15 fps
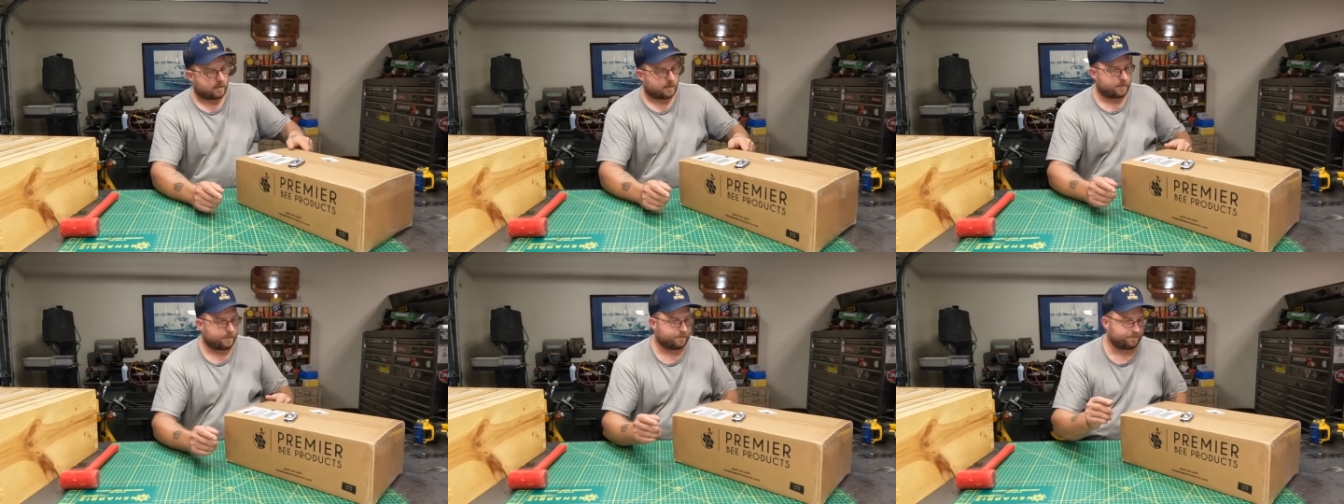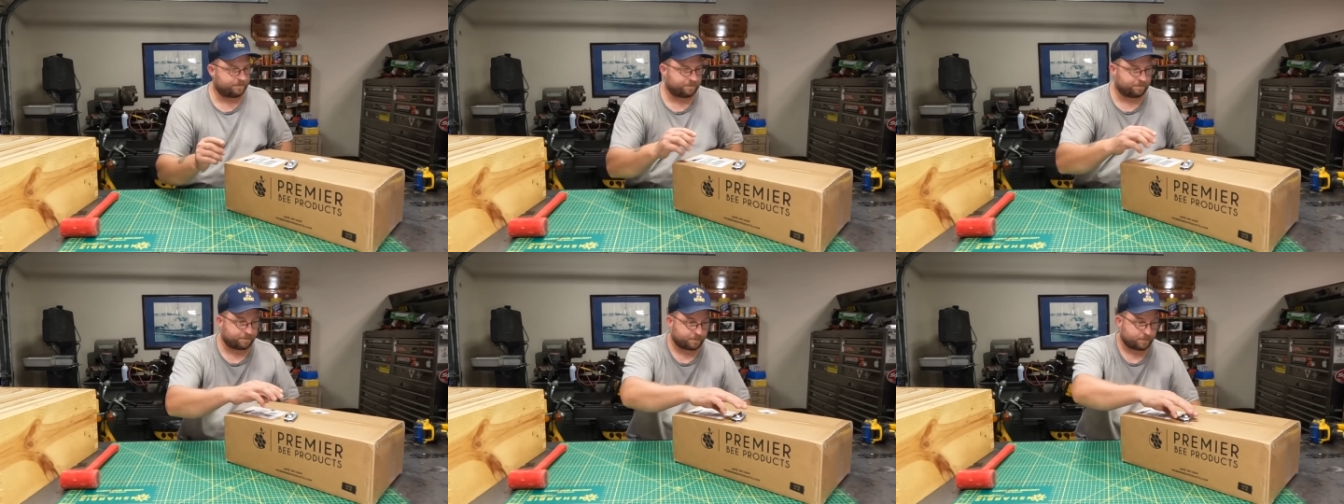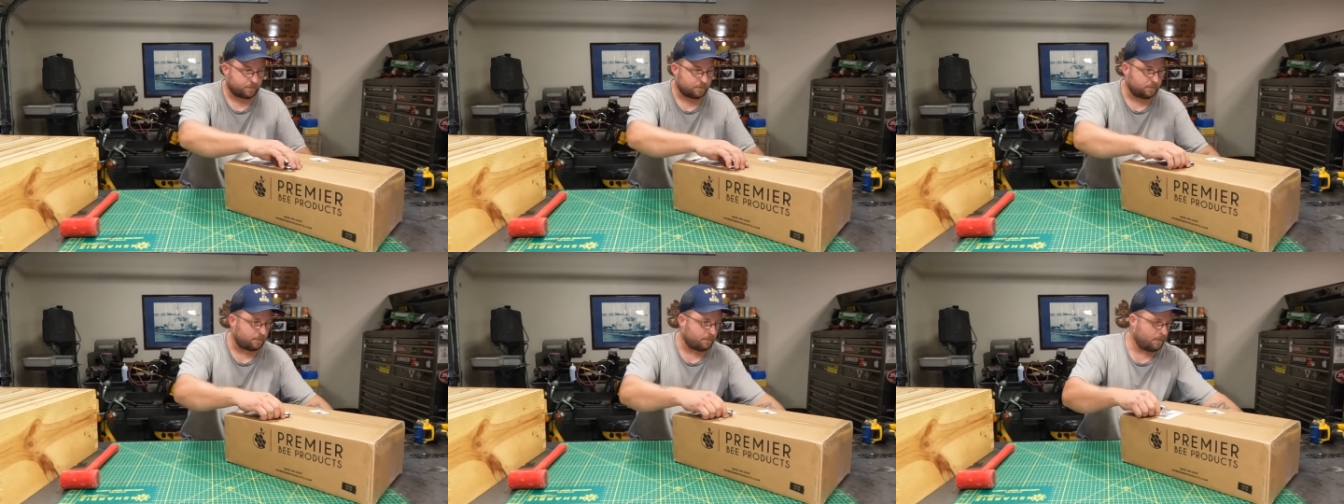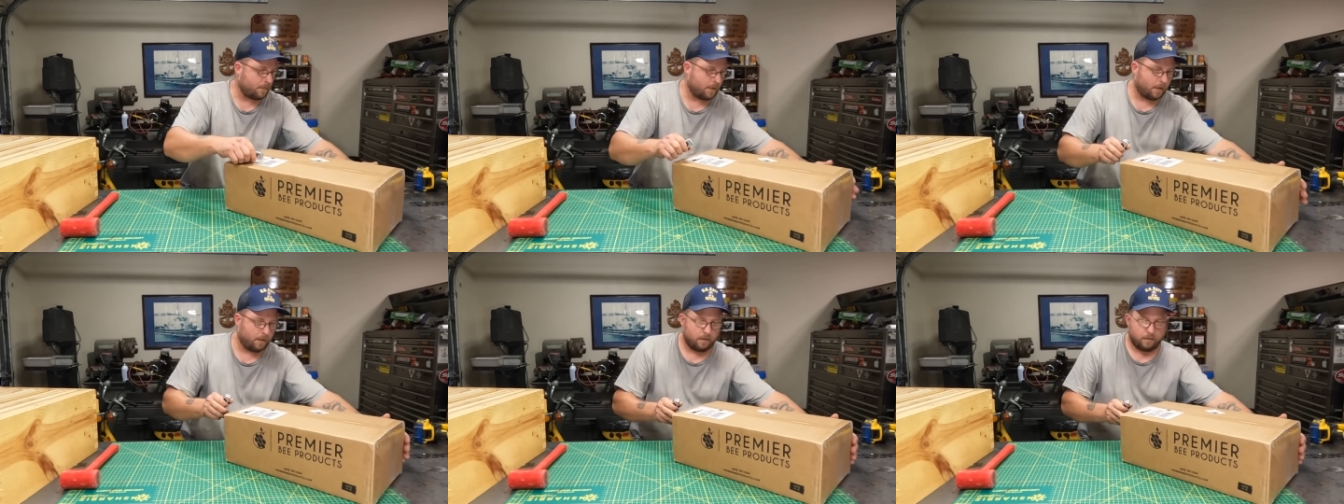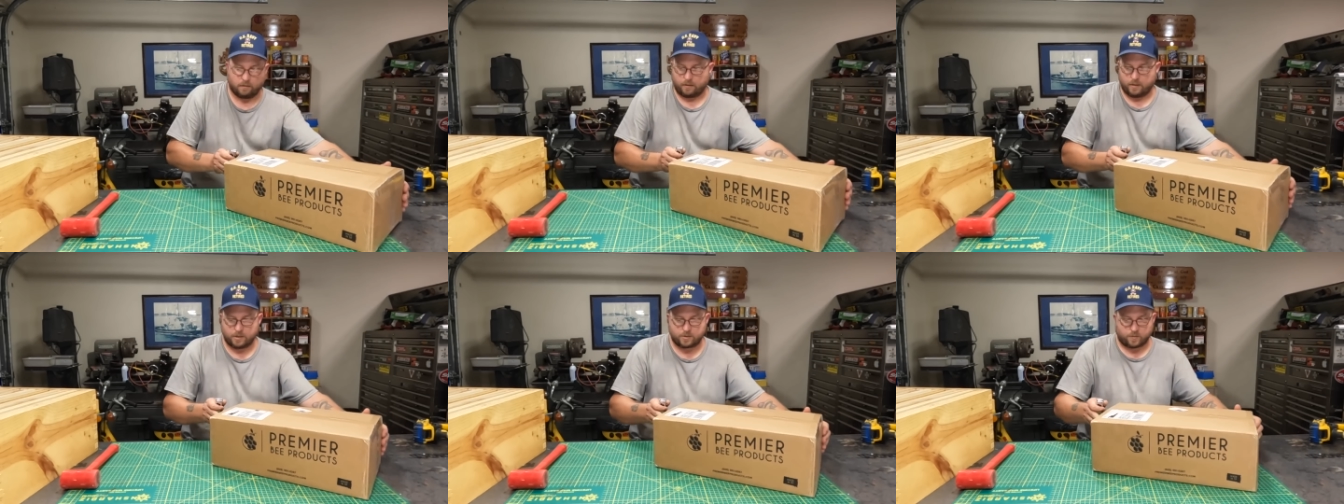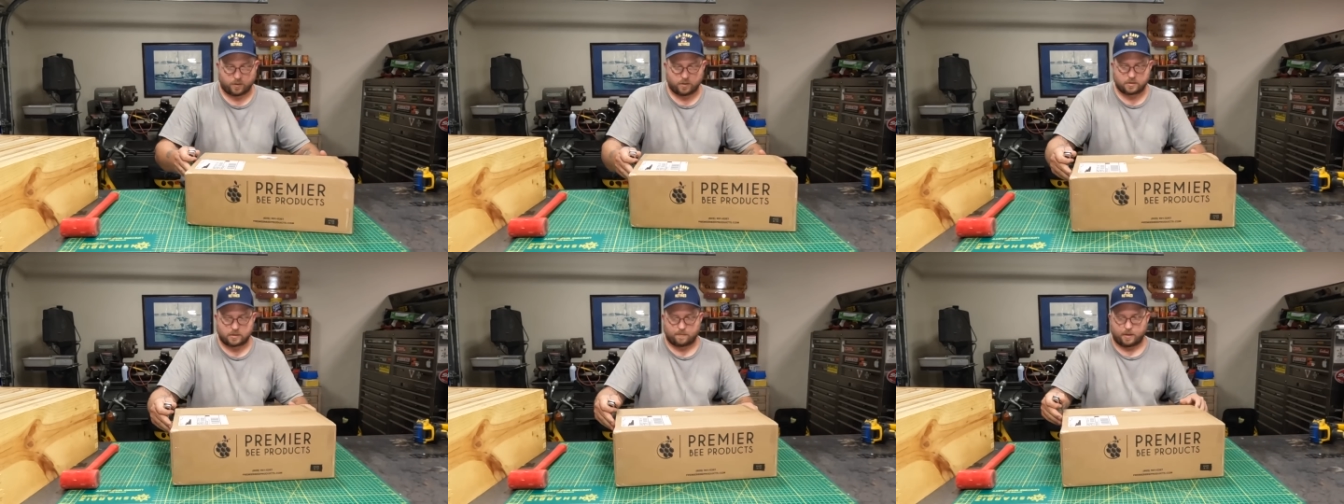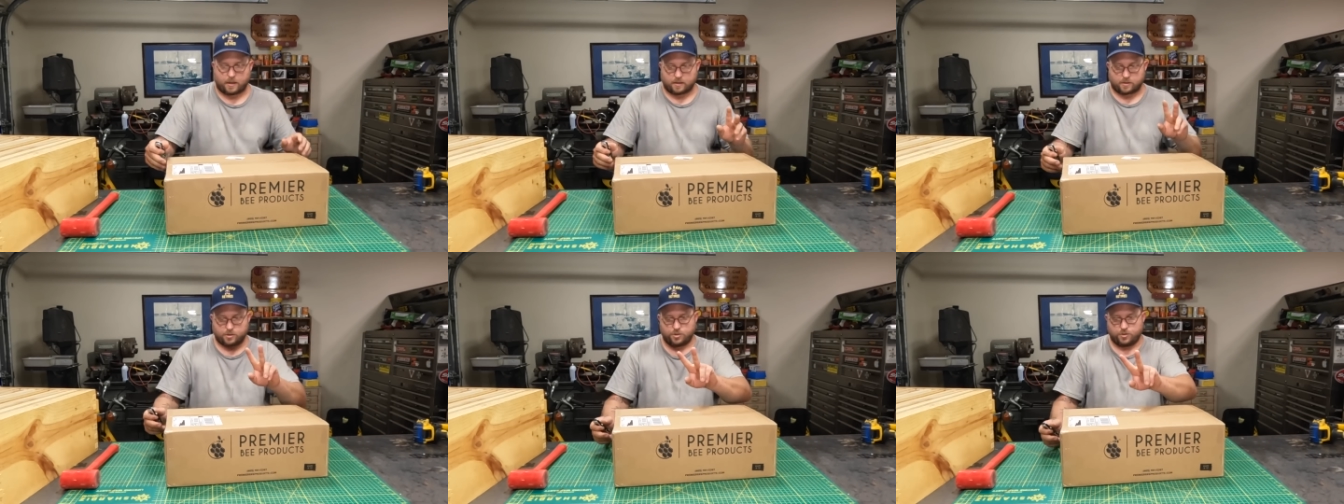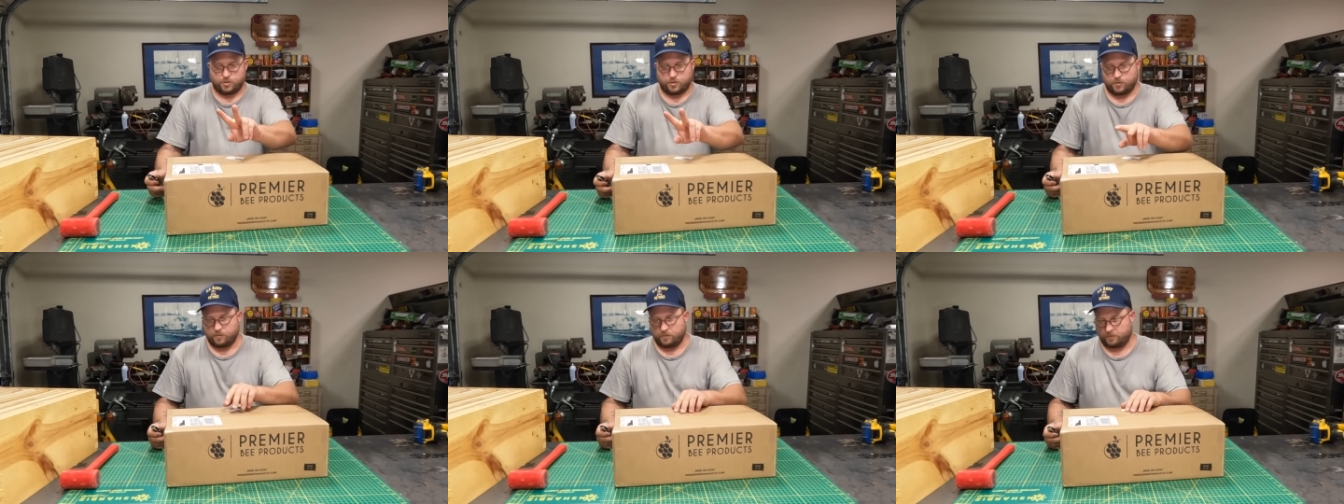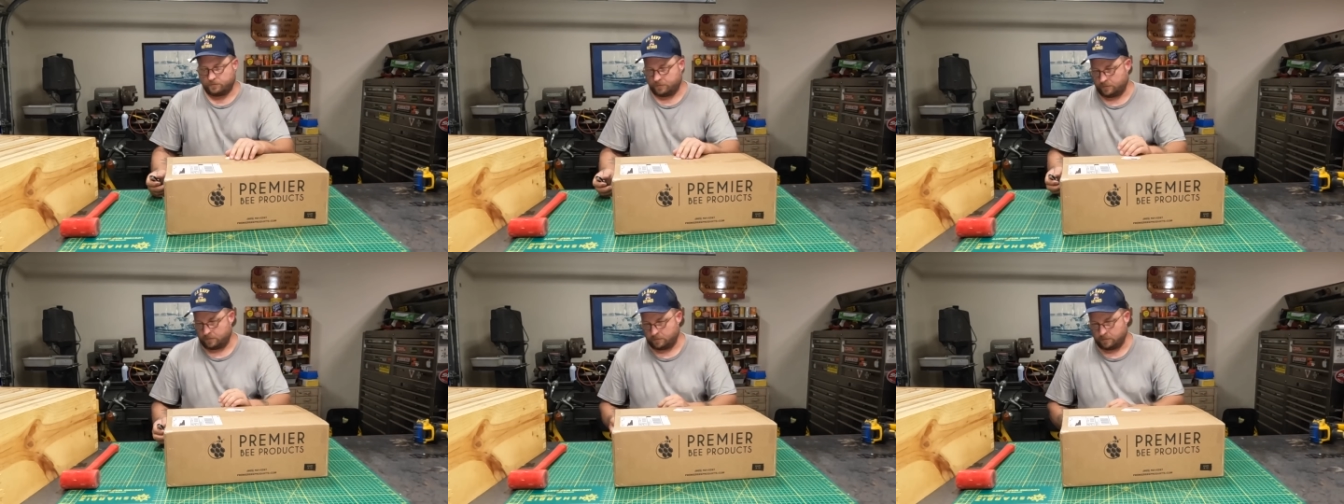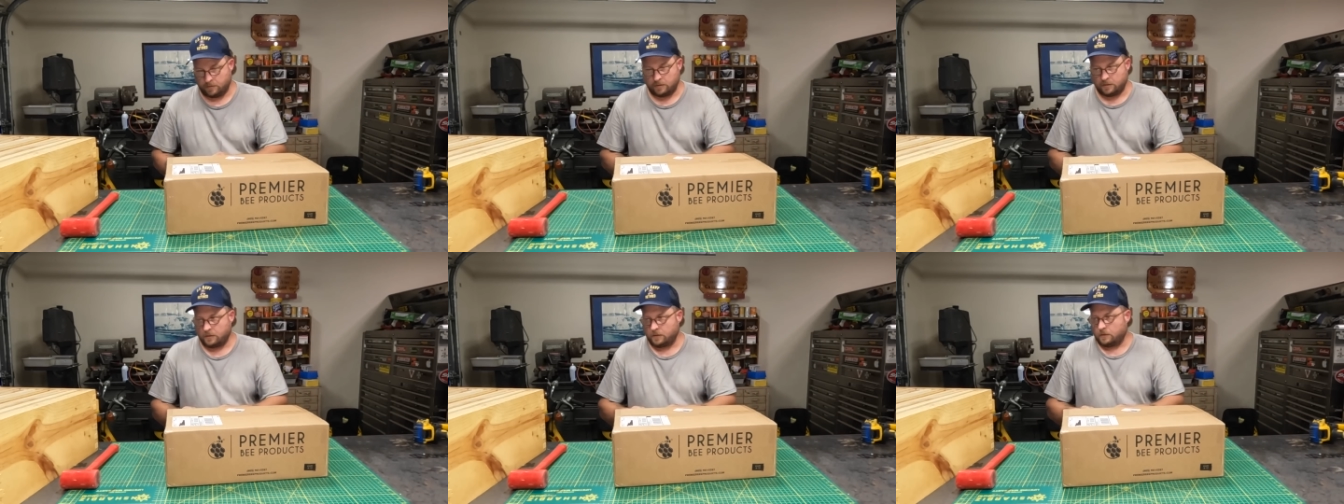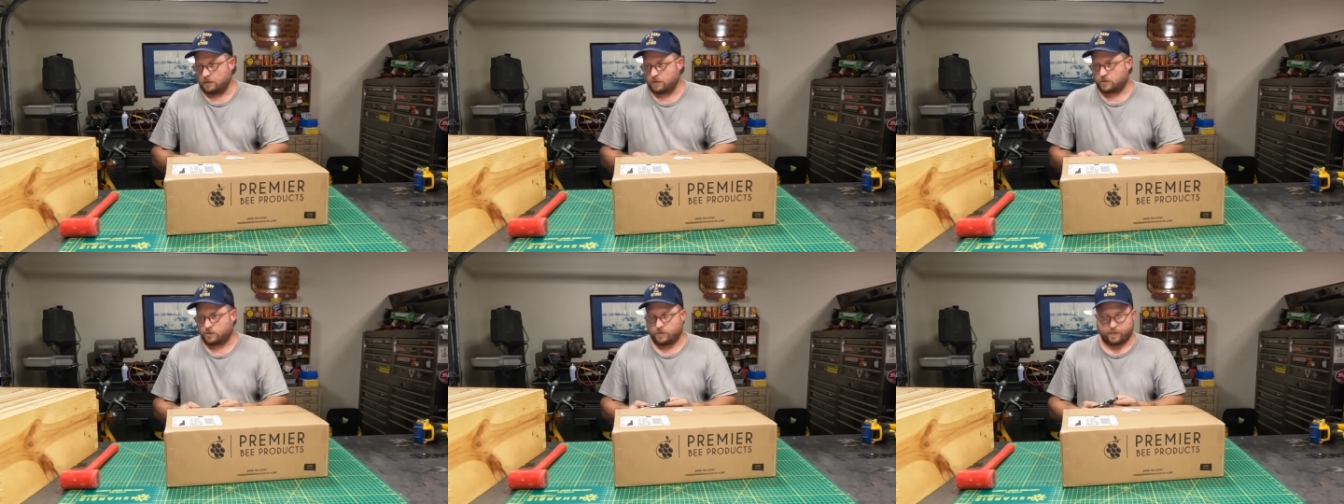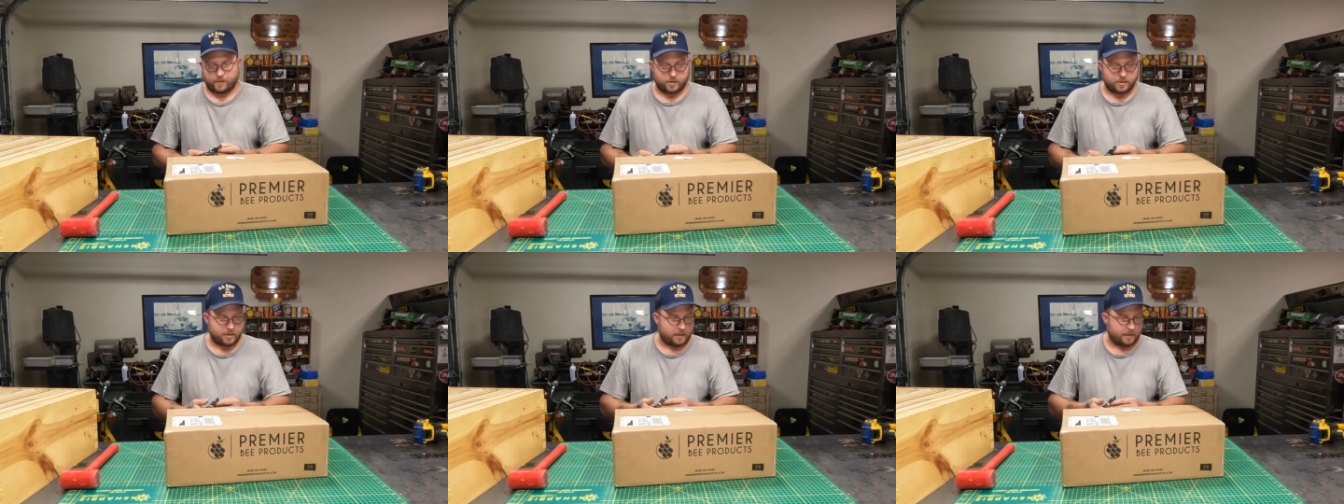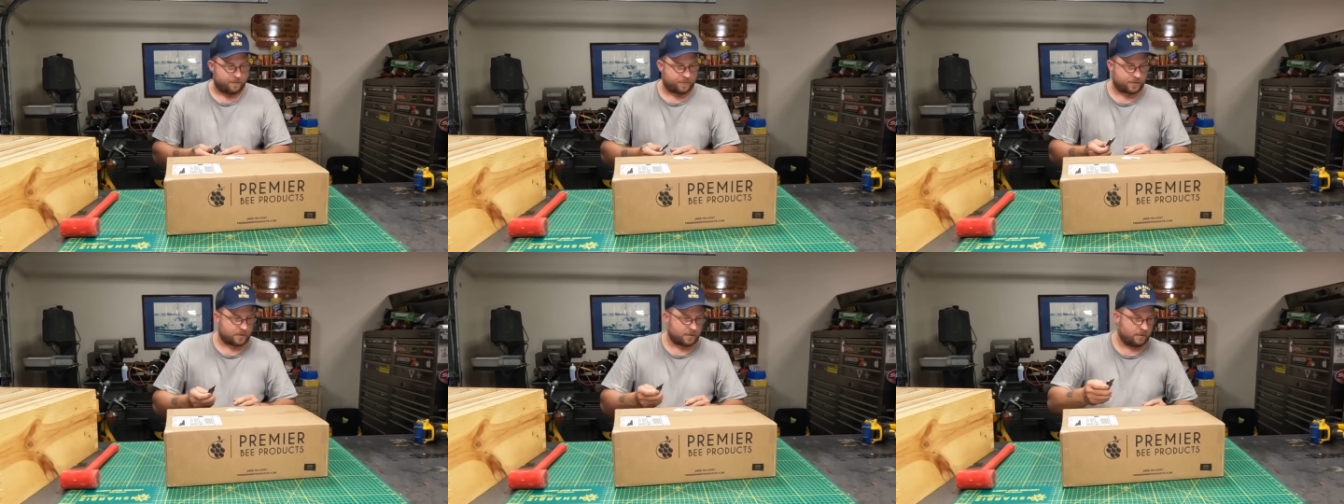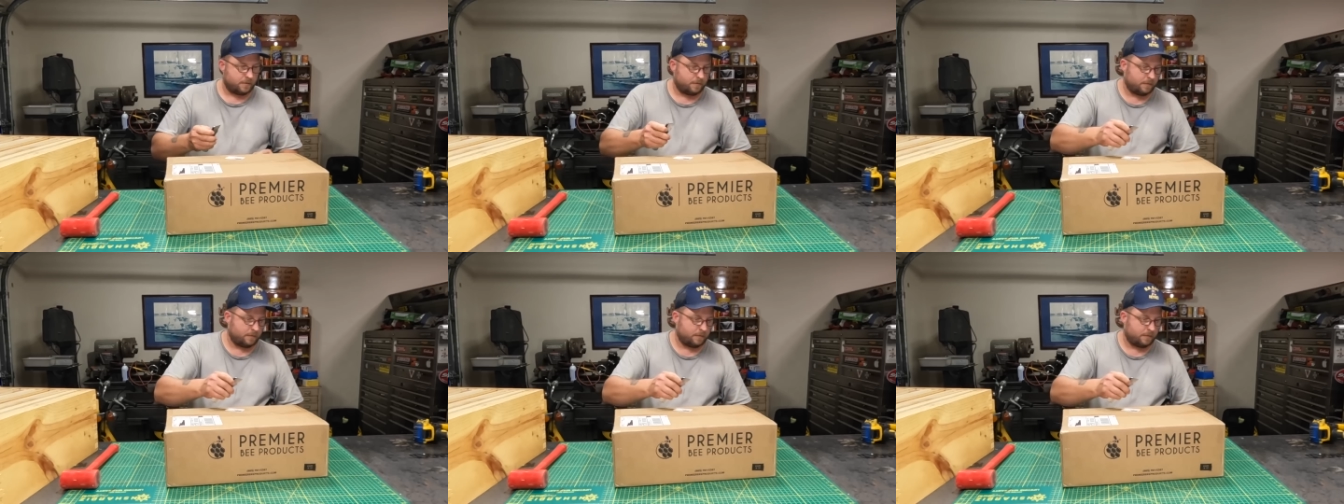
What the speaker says: on these ones. I bought two of their deeps,